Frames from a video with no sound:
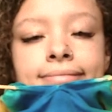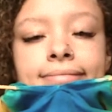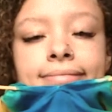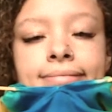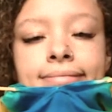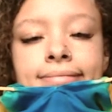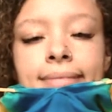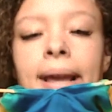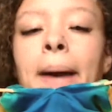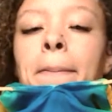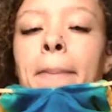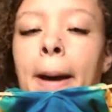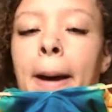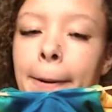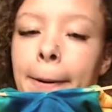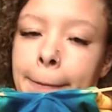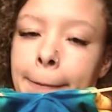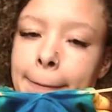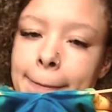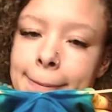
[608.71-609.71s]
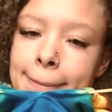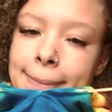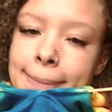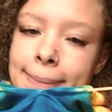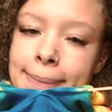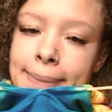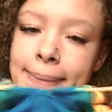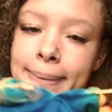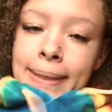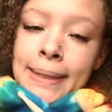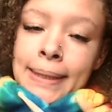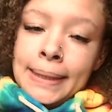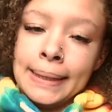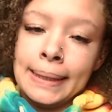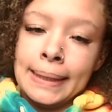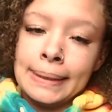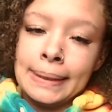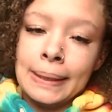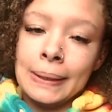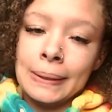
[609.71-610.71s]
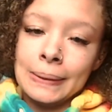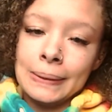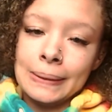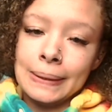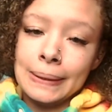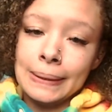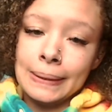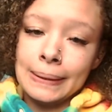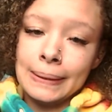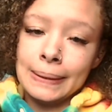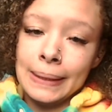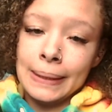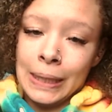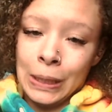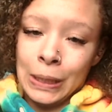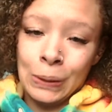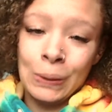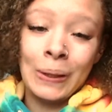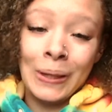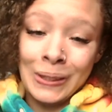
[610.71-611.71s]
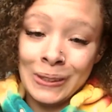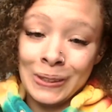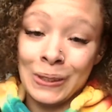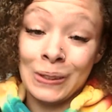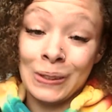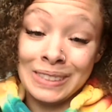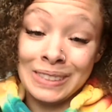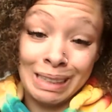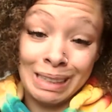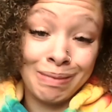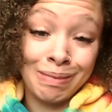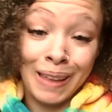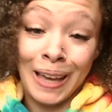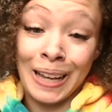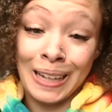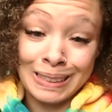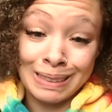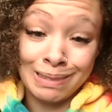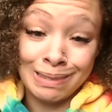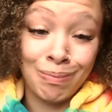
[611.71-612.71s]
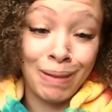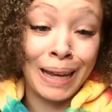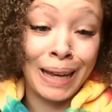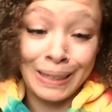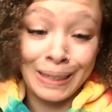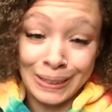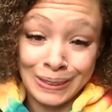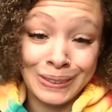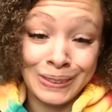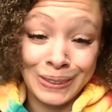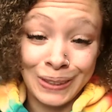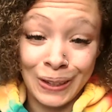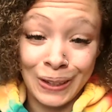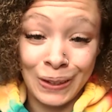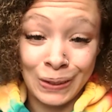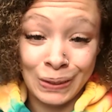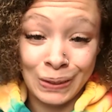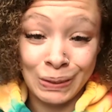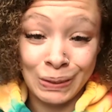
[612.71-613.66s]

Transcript: come on, you're an adult. You can do some things by yourself.